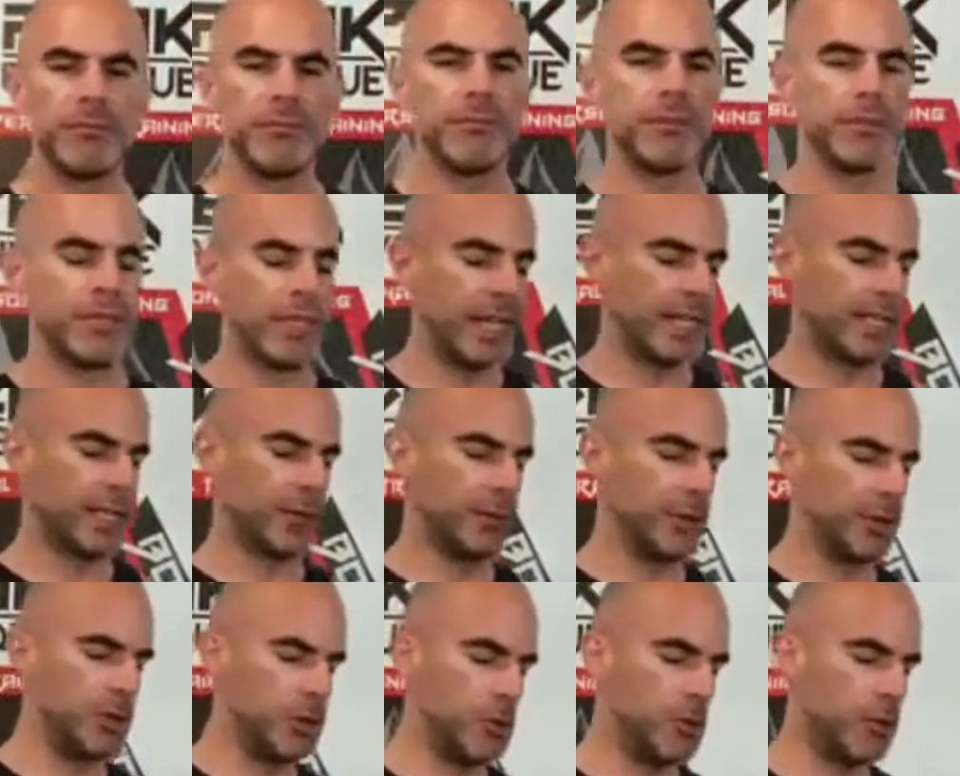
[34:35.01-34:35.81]
Yes, it
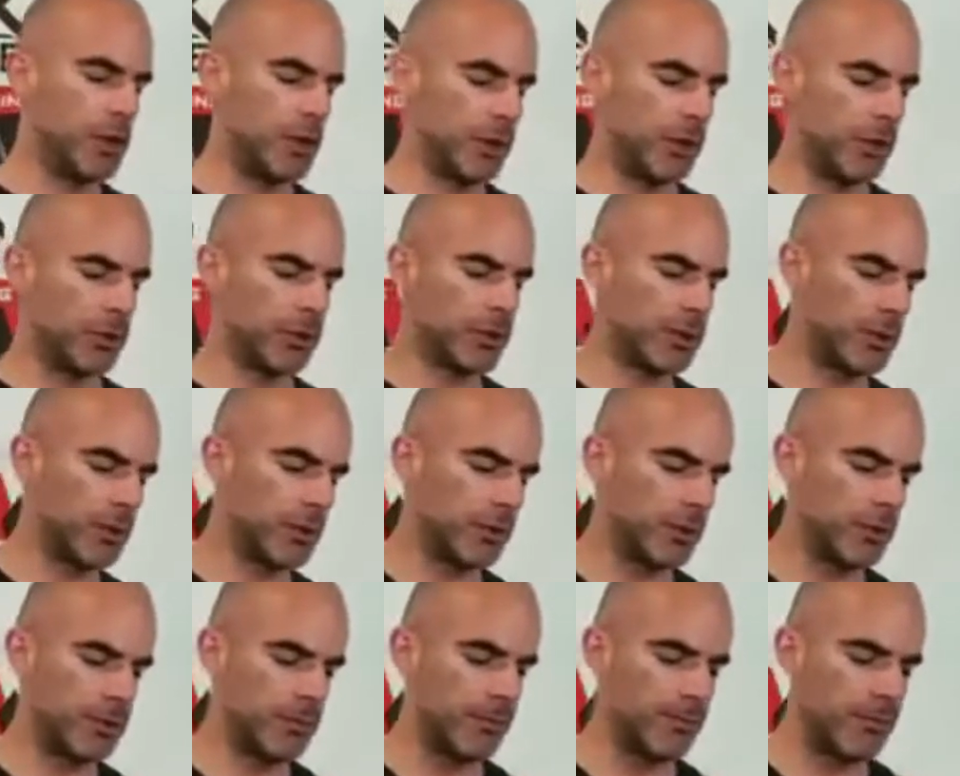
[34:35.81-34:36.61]
was you with those
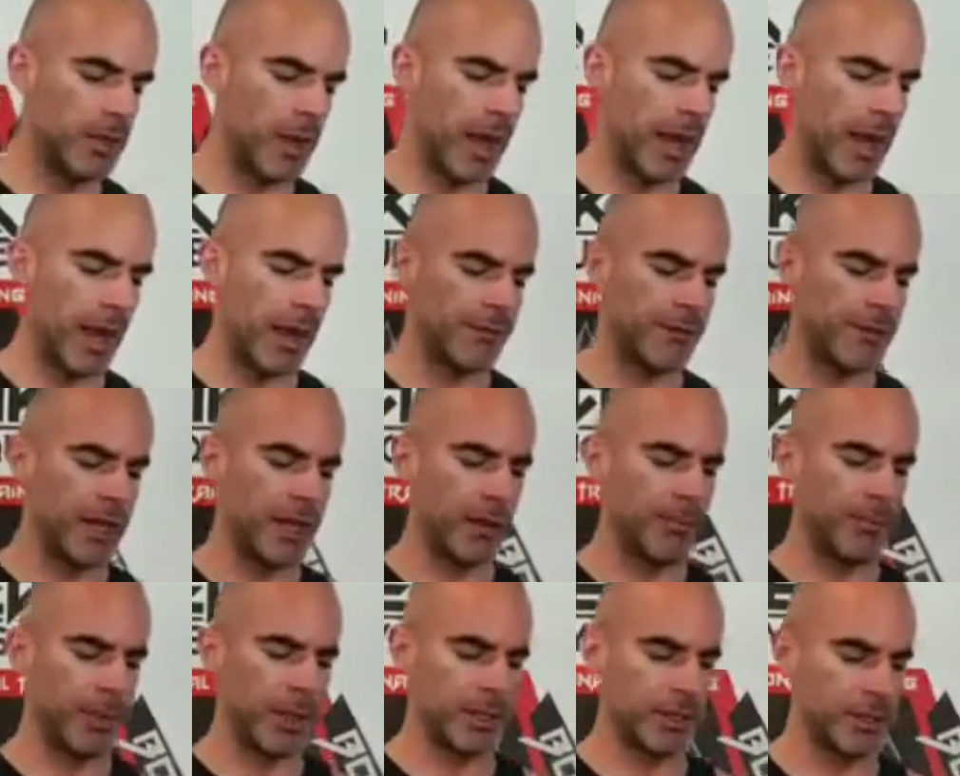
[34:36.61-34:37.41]
those
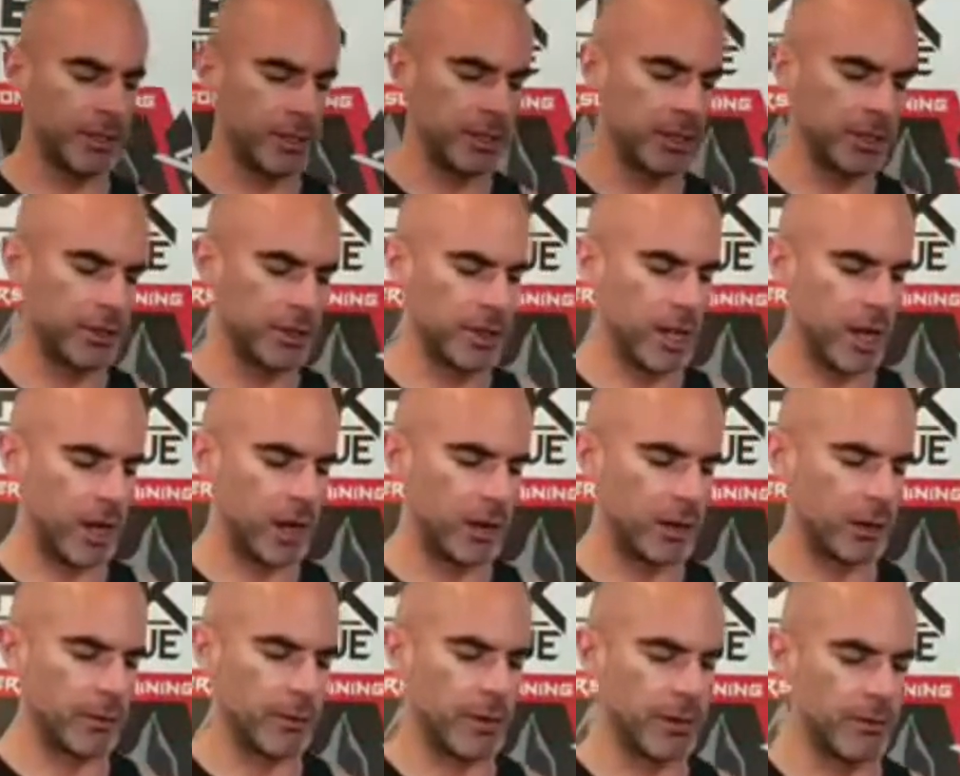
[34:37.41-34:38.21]
half-naked pictures in your
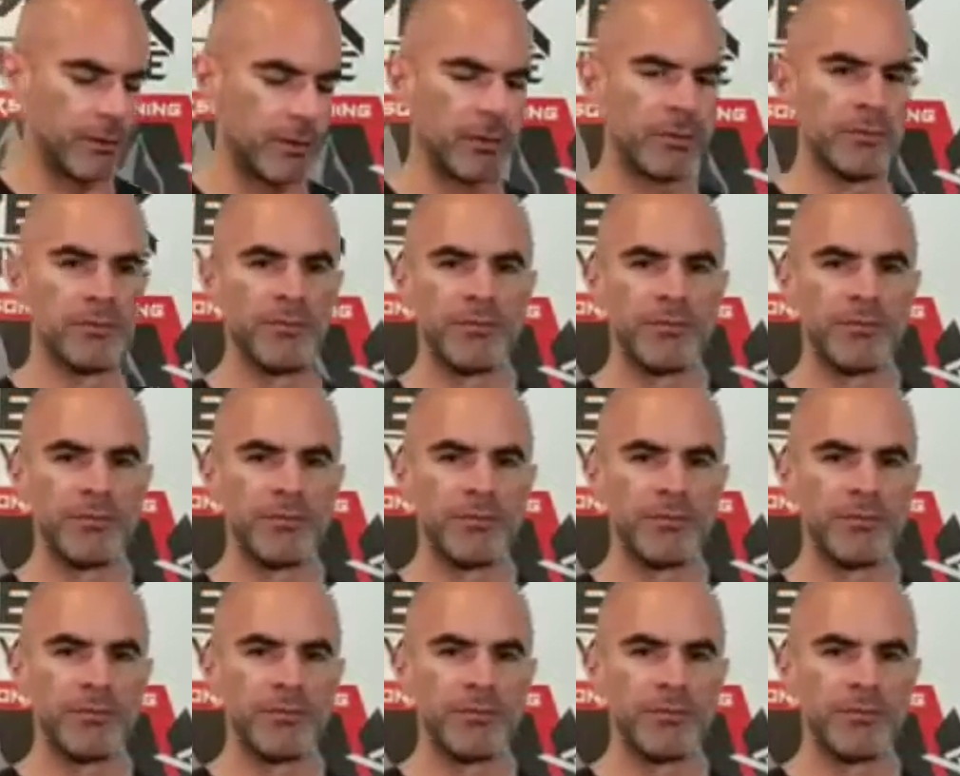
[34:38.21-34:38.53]
thong or whatever.